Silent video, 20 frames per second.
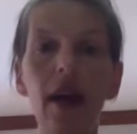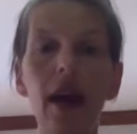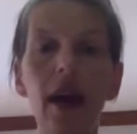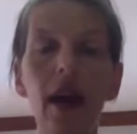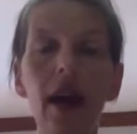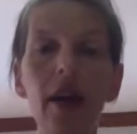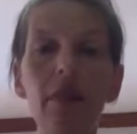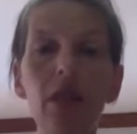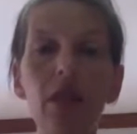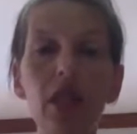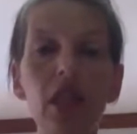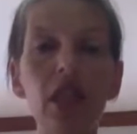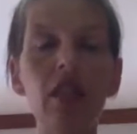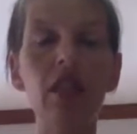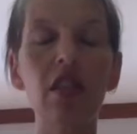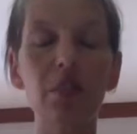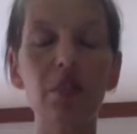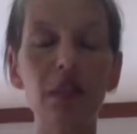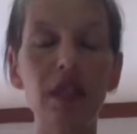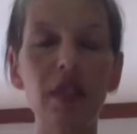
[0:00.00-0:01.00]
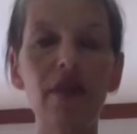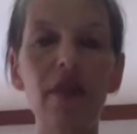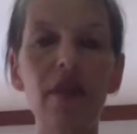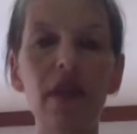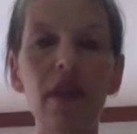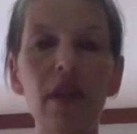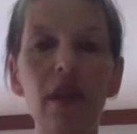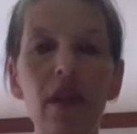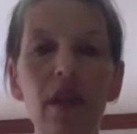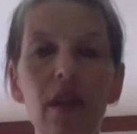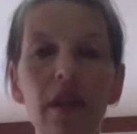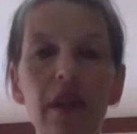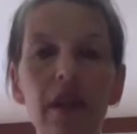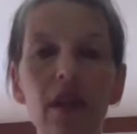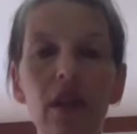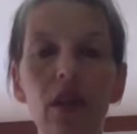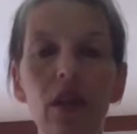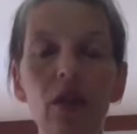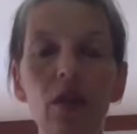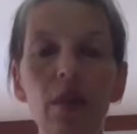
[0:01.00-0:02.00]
I'm just specifically talking to you